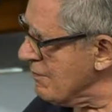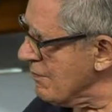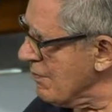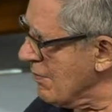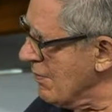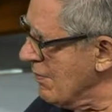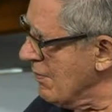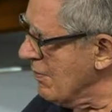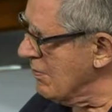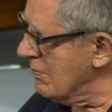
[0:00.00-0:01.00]

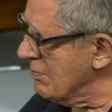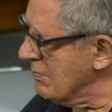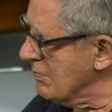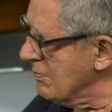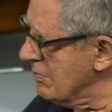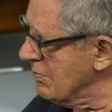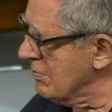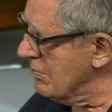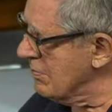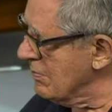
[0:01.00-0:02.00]

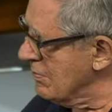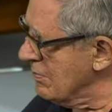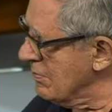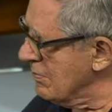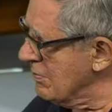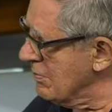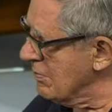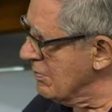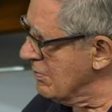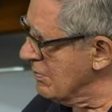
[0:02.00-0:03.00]

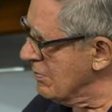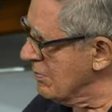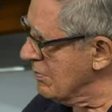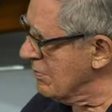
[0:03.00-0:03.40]
No words are spoken by the person on screen.